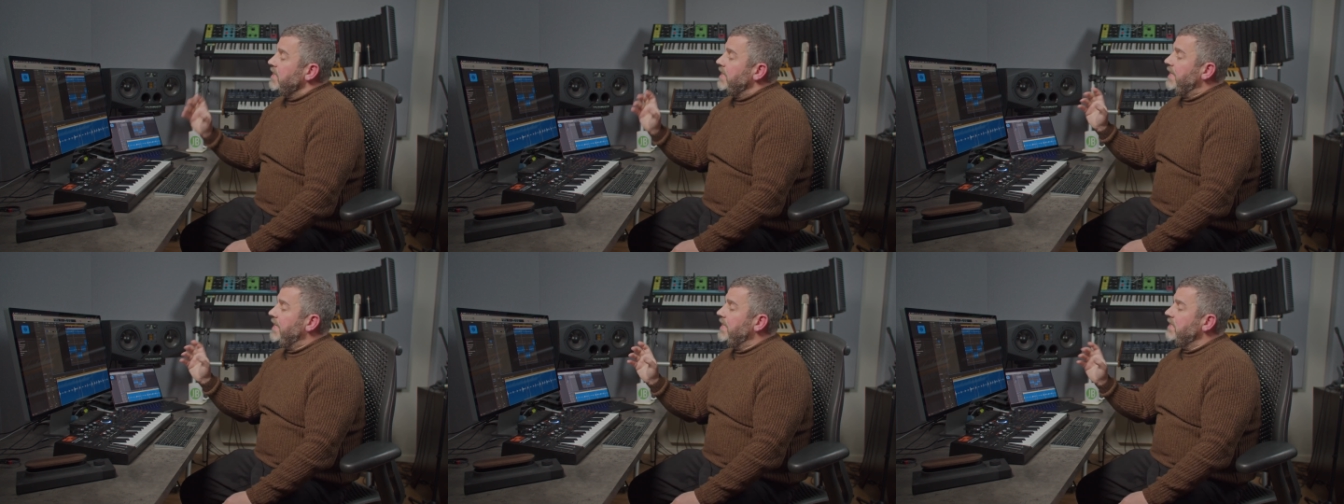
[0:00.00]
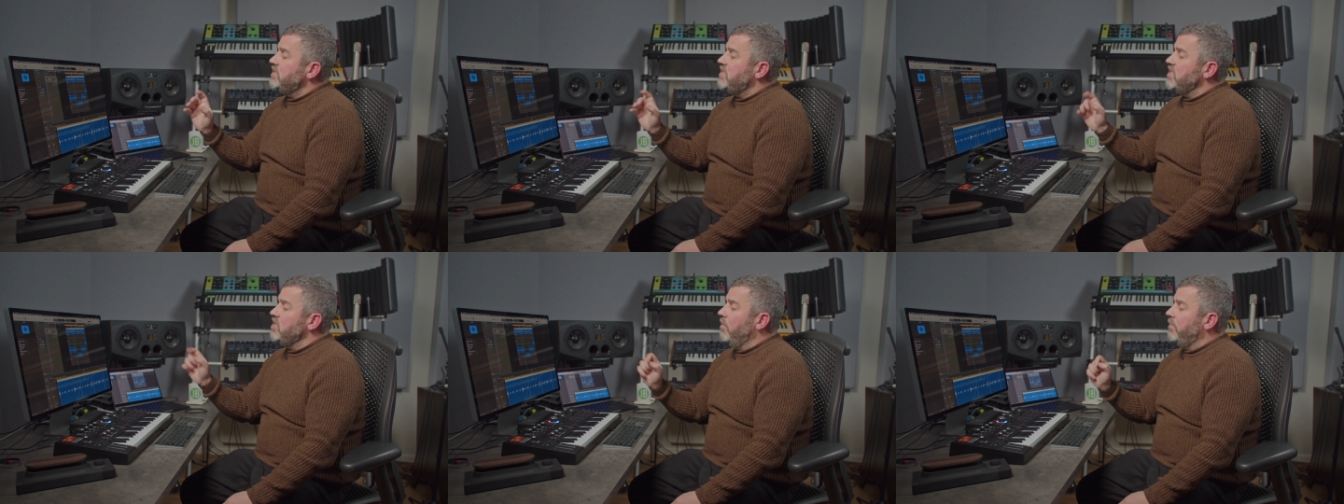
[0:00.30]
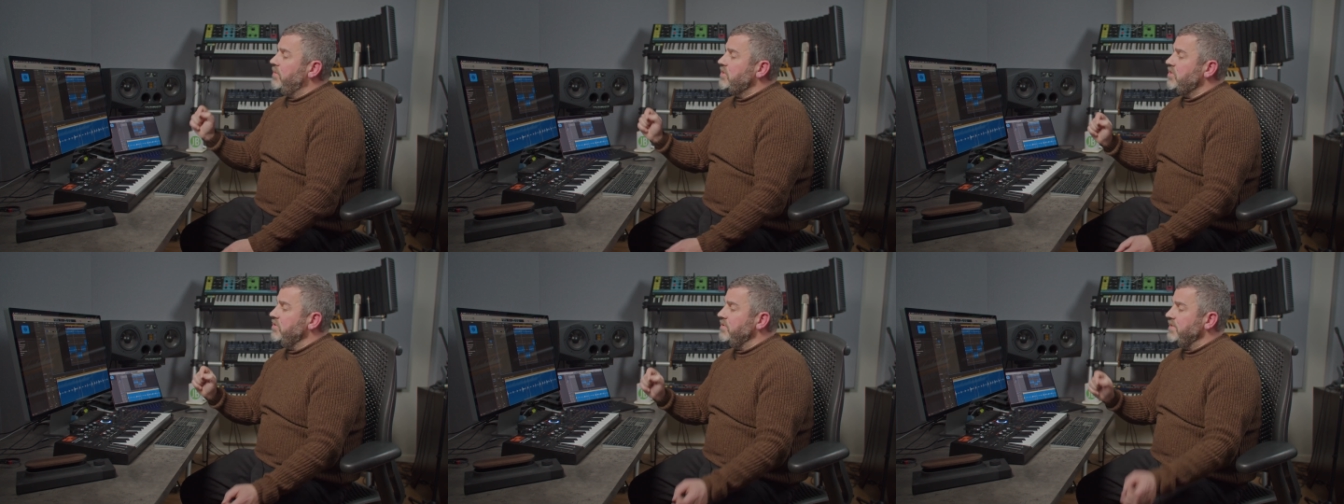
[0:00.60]
is the
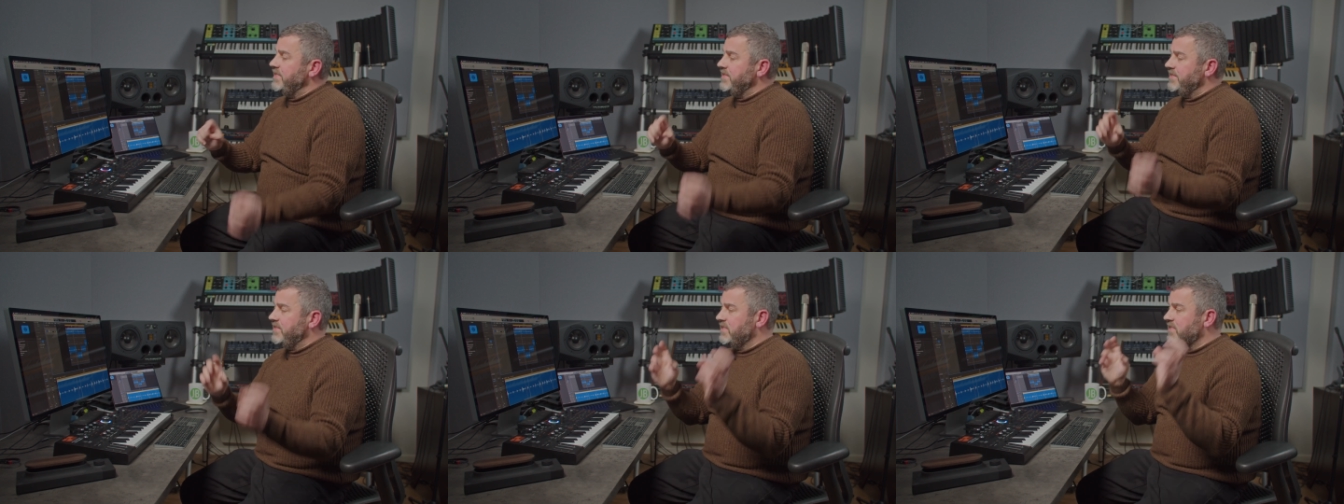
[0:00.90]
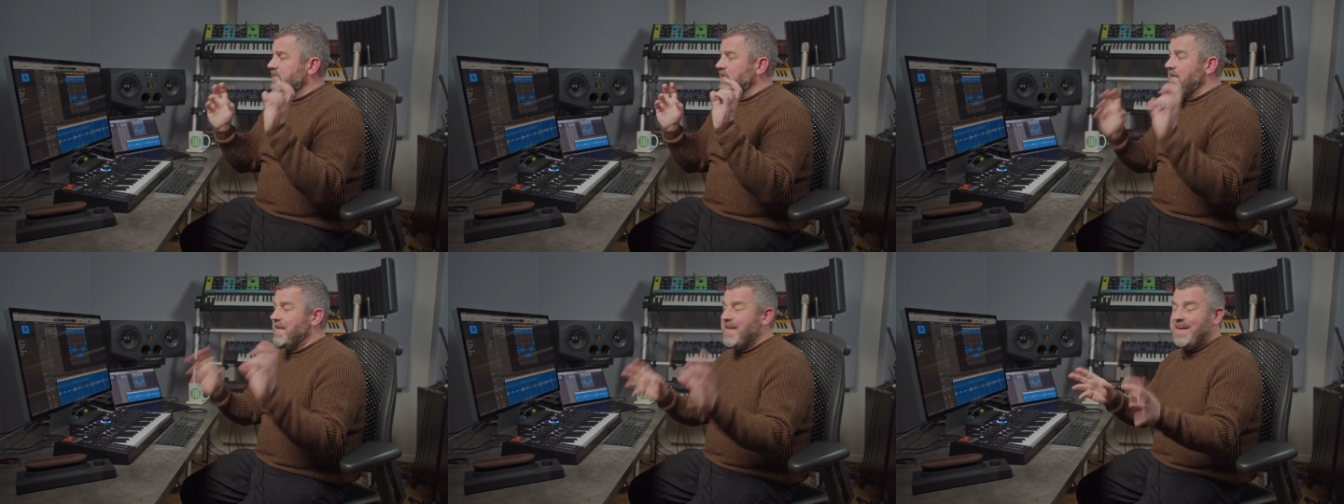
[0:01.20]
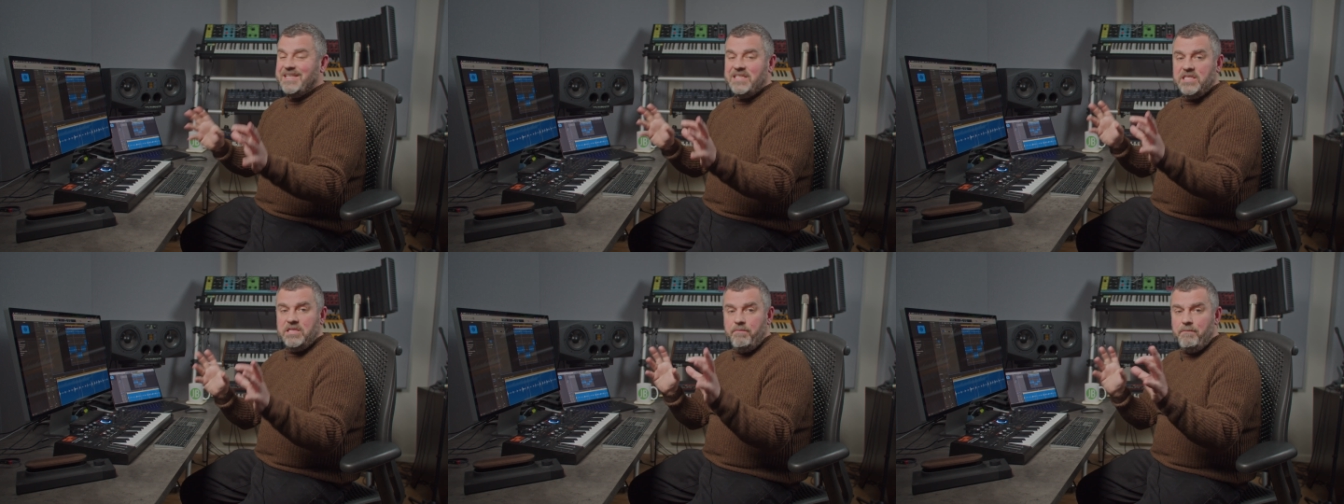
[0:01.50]
opportunity to
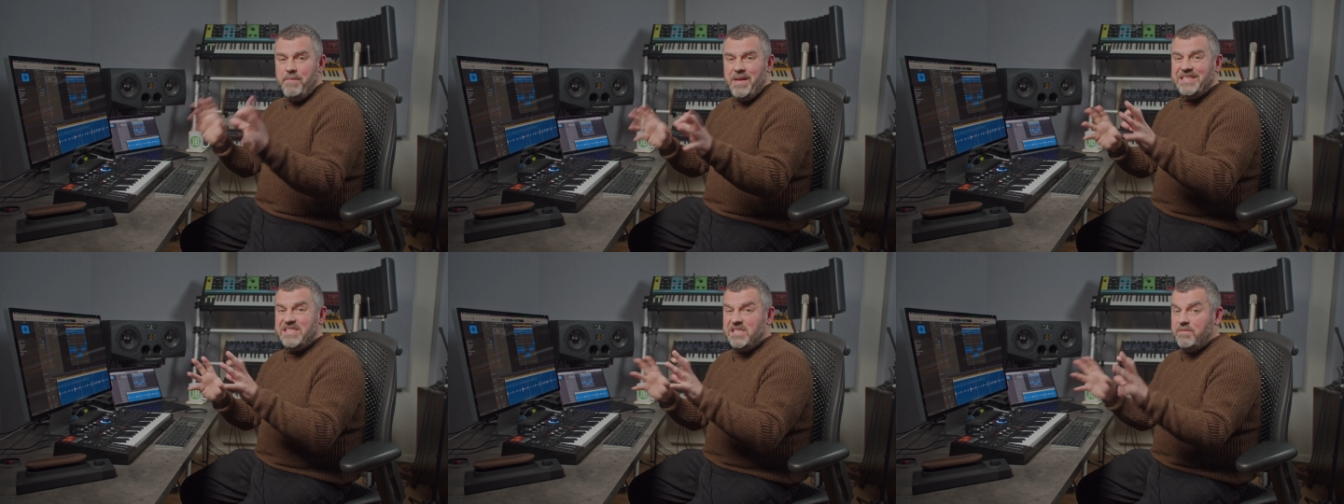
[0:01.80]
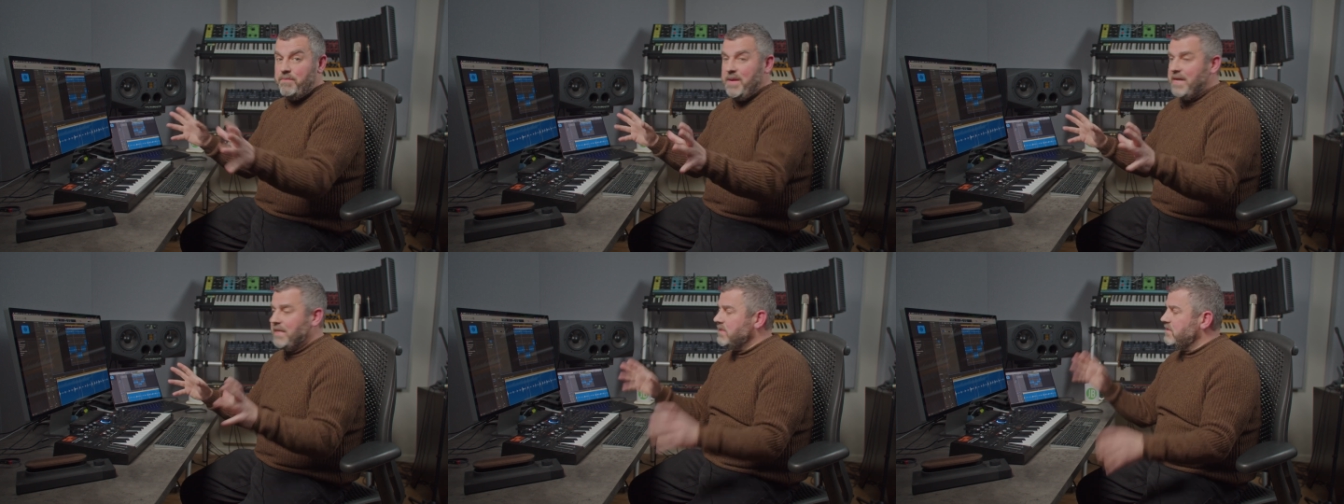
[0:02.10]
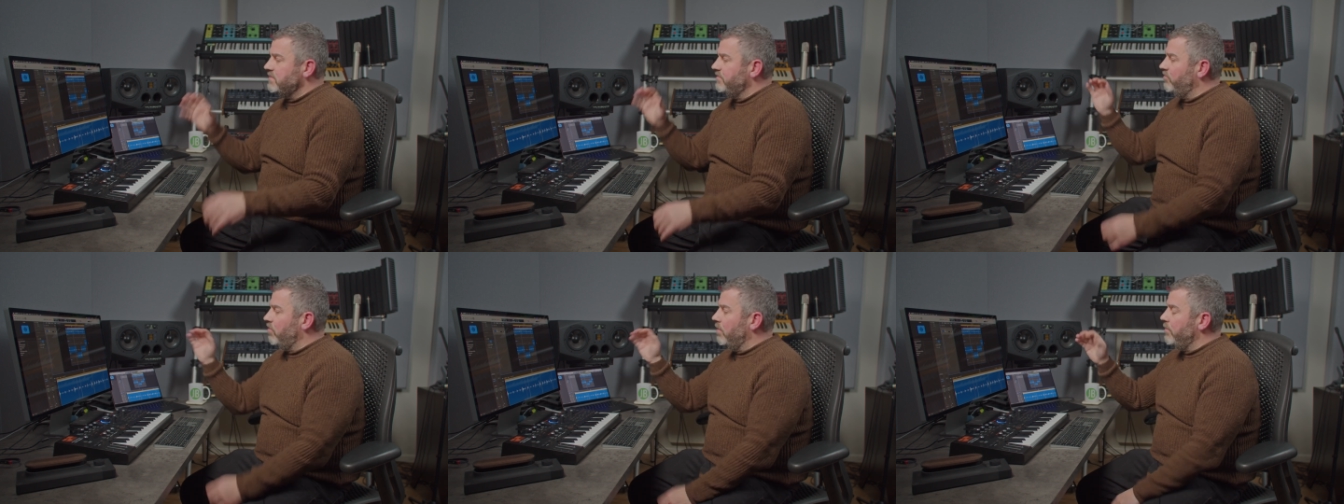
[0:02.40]
select the best
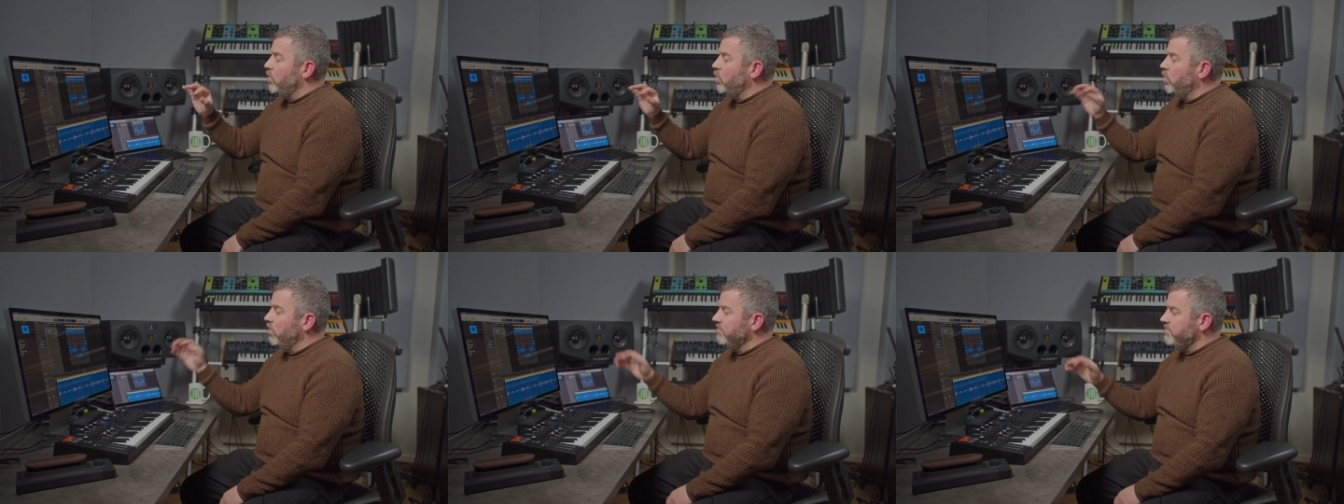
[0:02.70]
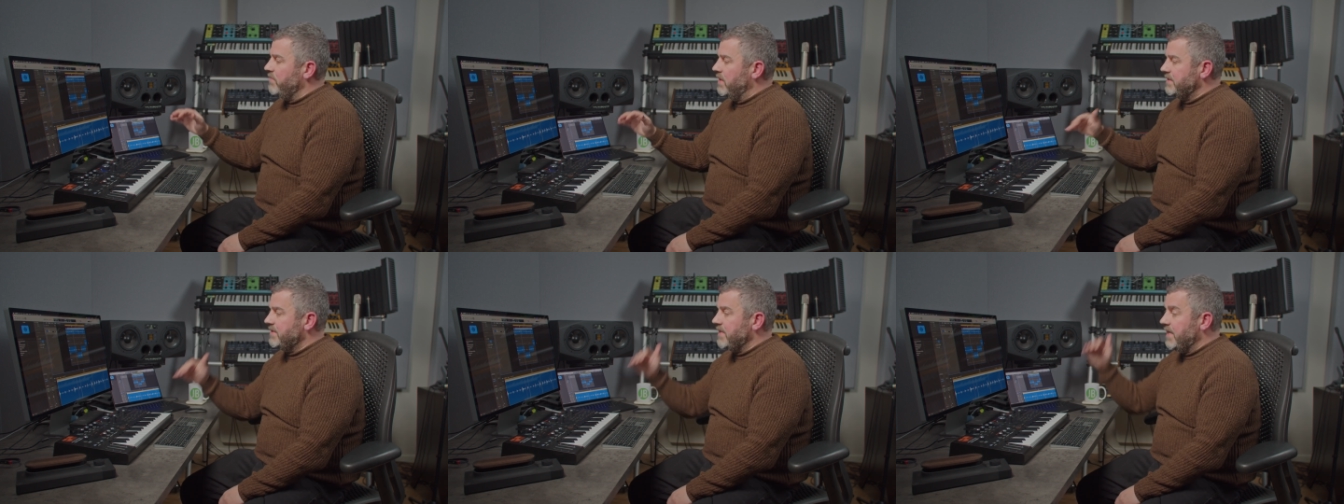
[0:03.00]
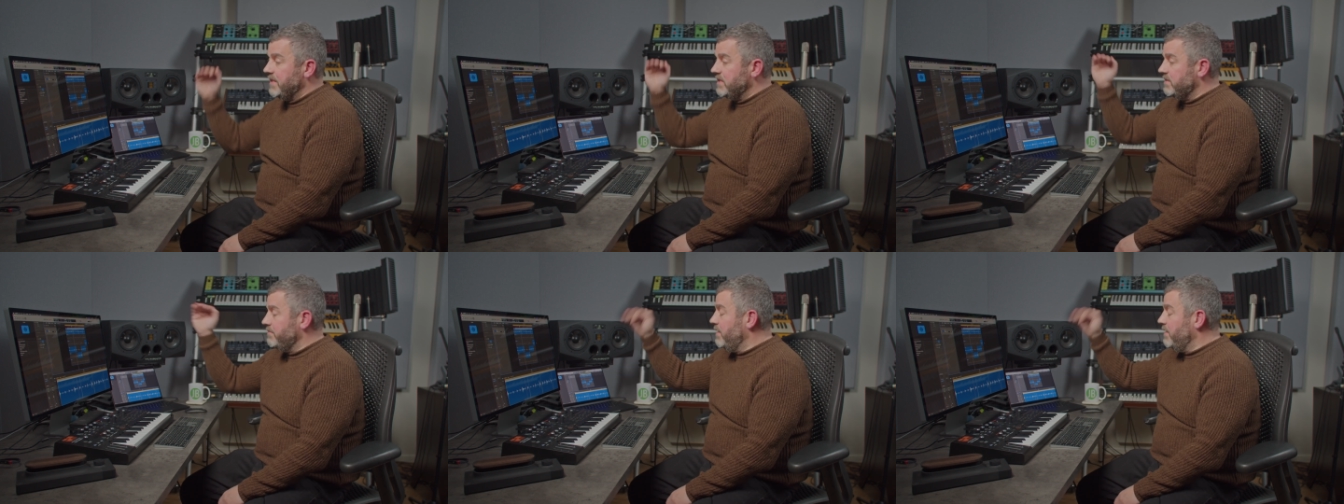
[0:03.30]
bits from all of my takes.